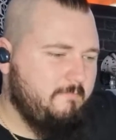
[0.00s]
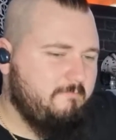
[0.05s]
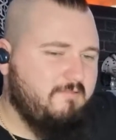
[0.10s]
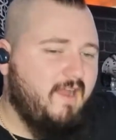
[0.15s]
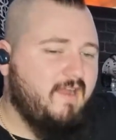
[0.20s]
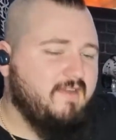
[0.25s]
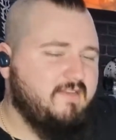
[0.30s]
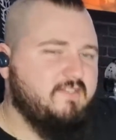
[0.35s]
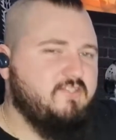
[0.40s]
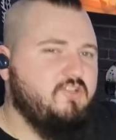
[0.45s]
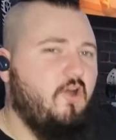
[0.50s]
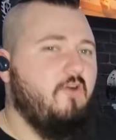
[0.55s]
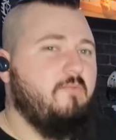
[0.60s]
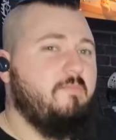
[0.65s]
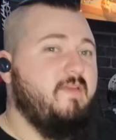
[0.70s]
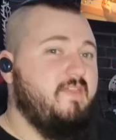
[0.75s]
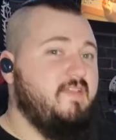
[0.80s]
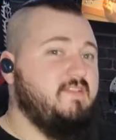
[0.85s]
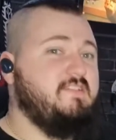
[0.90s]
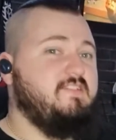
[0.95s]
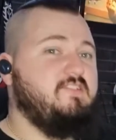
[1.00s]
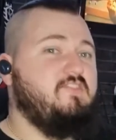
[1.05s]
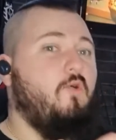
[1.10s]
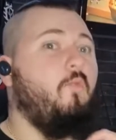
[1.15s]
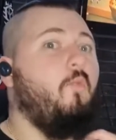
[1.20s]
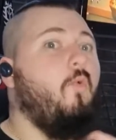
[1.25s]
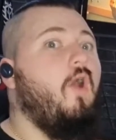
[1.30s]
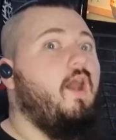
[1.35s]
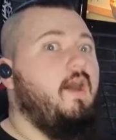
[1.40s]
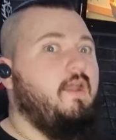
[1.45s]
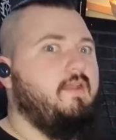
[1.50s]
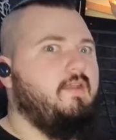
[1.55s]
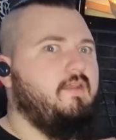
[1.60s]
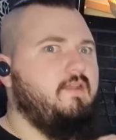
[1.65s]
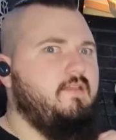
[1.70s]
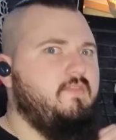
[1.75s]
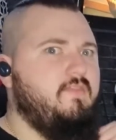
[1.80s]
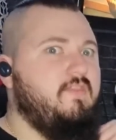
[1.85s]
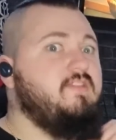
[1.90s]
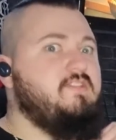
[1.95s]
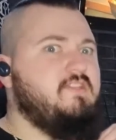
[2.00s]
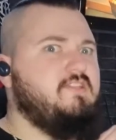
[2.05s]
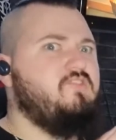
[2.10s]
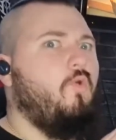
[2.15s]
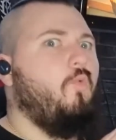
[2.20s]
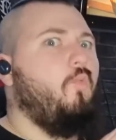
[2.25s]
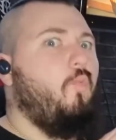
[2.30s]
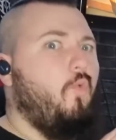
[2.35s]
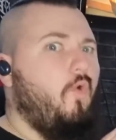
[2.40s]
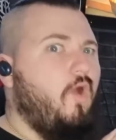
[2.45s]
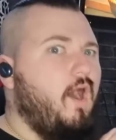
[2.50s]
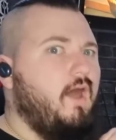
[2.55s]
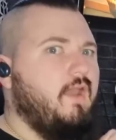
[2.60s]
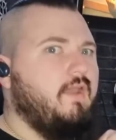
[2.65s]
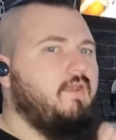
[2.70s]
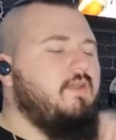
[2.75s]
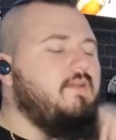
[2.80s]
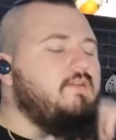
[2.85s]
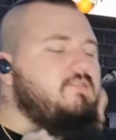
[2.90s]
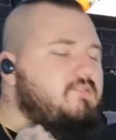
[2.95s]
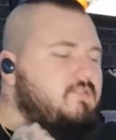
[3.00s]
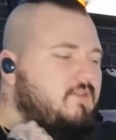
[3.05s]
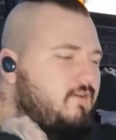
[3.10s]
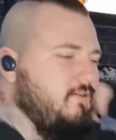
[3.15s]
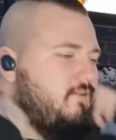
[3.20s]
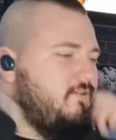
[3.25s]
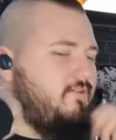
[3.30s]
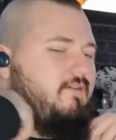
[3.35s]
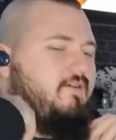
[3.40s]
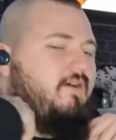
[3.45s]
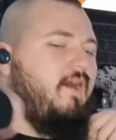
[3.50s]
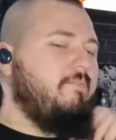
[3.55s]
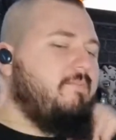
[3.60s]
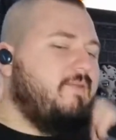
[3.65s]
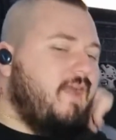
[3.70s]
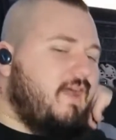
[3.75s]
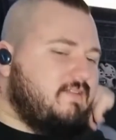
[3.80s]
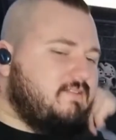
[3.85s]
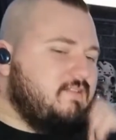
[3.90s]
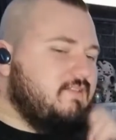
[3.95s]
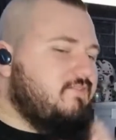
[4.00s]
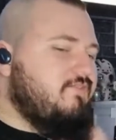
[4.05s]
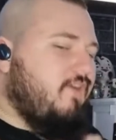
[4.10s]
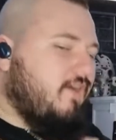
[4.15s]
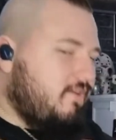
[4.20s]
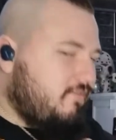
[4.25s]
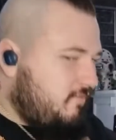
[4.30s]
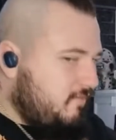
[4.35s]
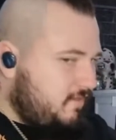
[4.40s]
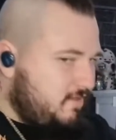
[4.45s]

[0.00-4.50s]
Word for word: Brandon told me this is the one. This is the one. So, I'm gassed as fuck.